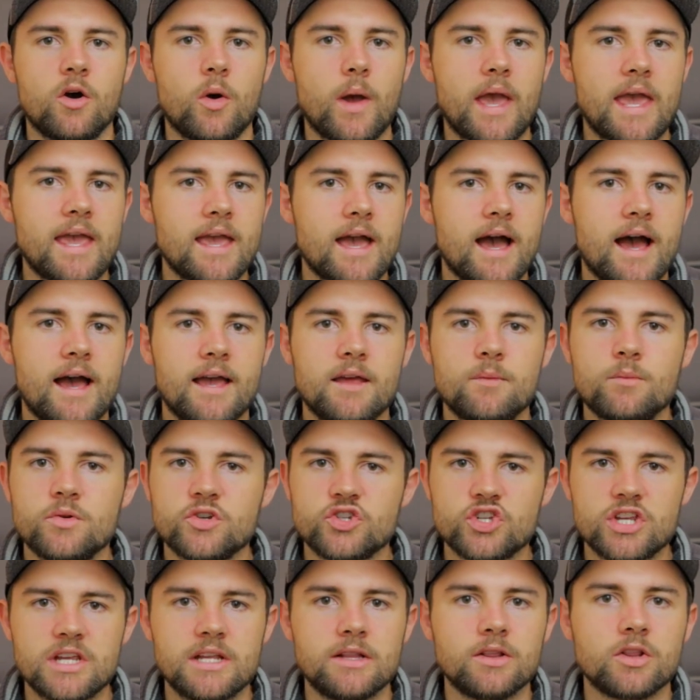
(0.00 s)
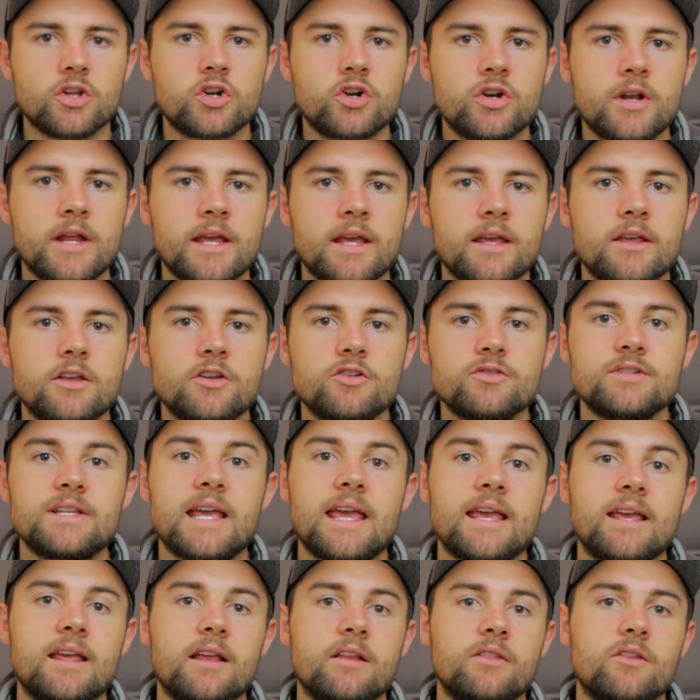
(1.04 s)
AI and machine learning, you're
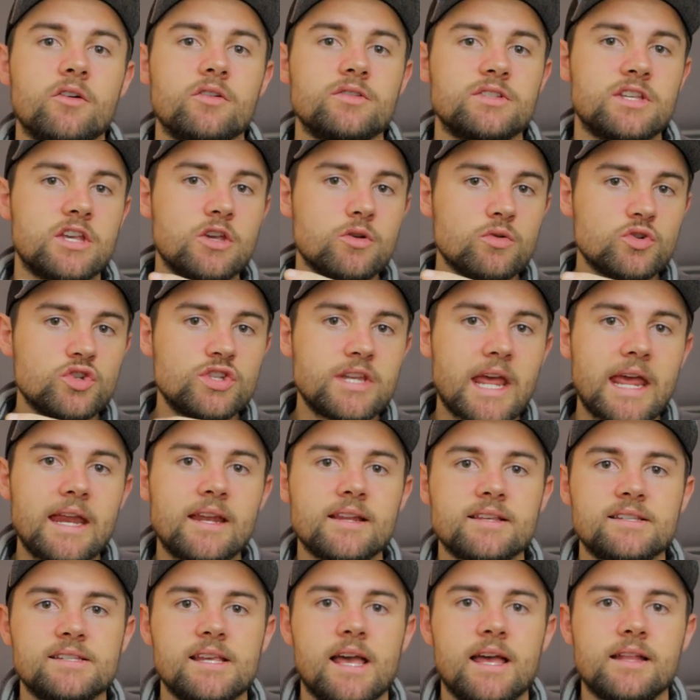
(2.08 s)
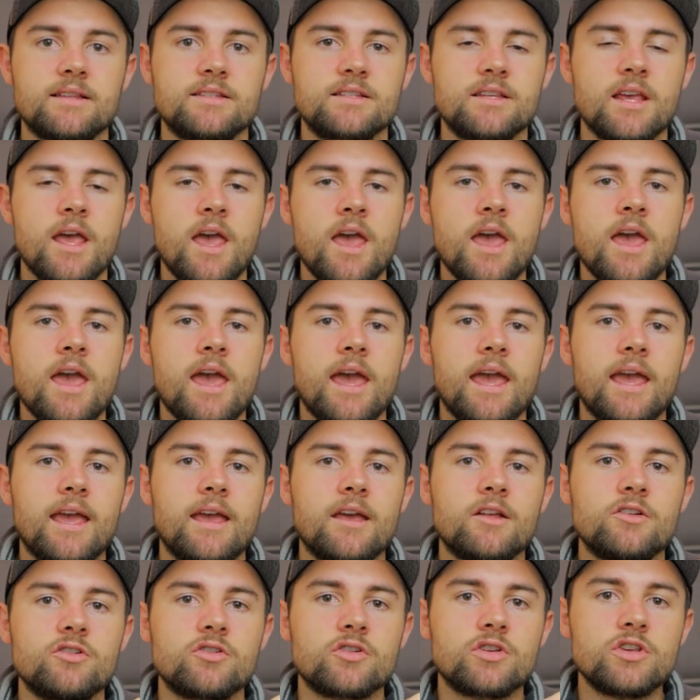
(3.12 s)
taking those huge data sets
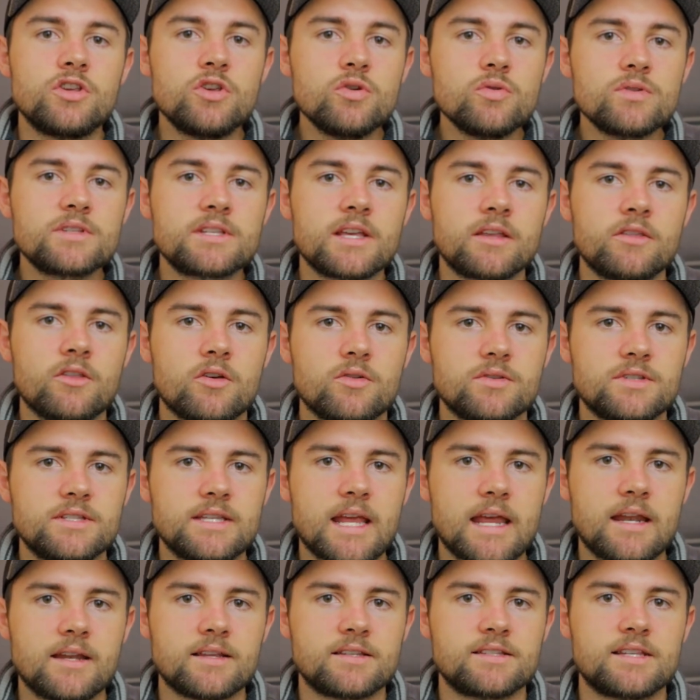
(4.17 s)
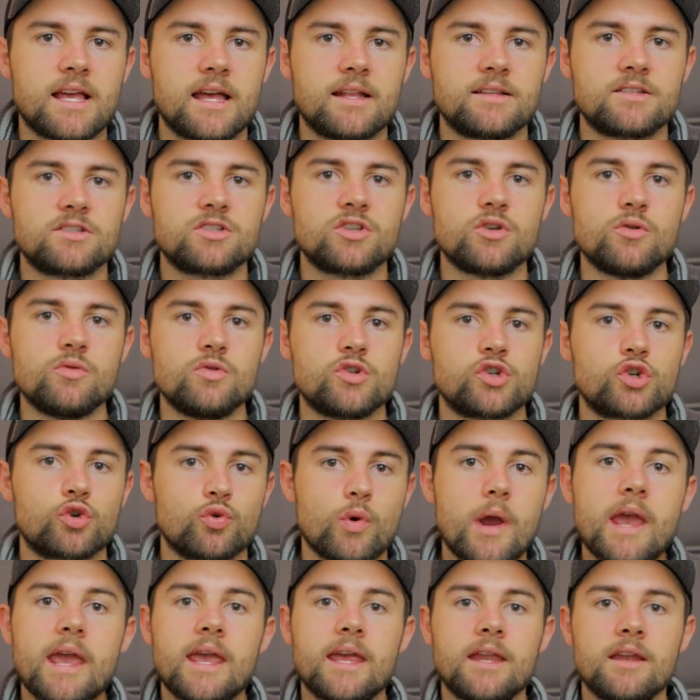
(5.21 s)
and you're using those data sets to
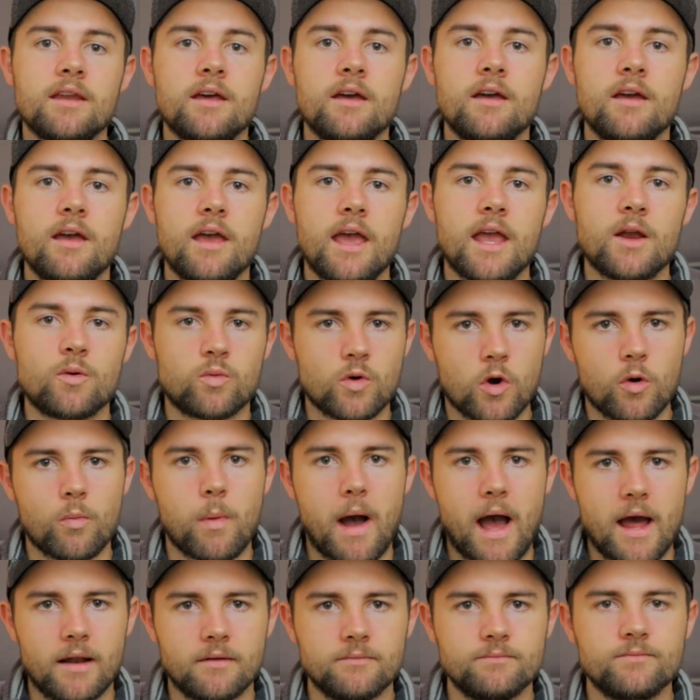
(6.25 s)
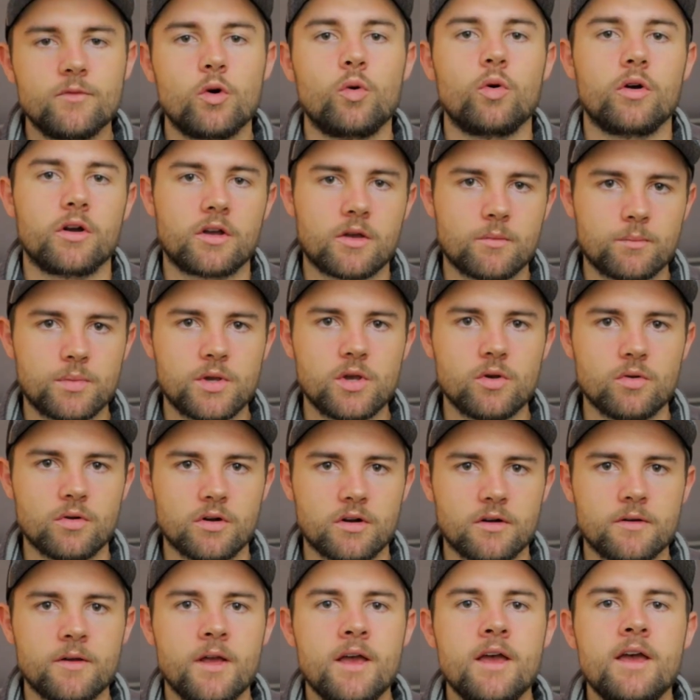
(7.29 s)
train a robot or a
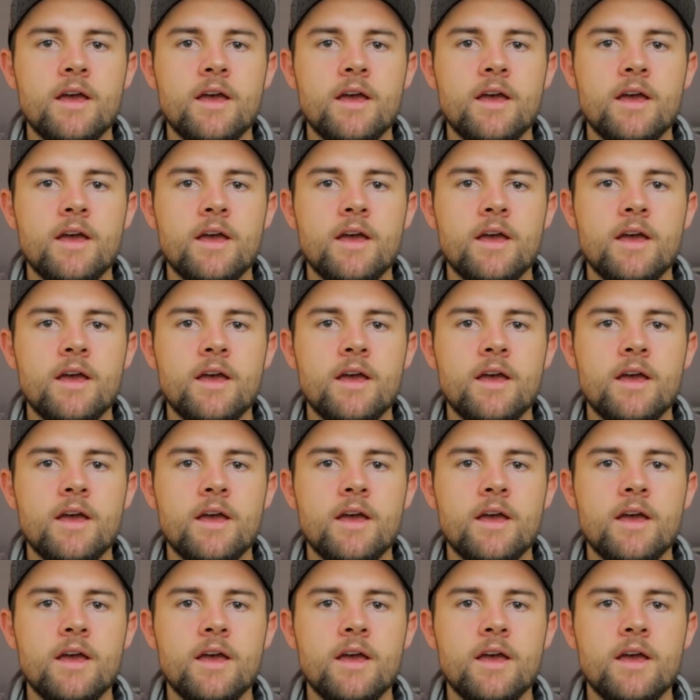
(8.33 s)
computer.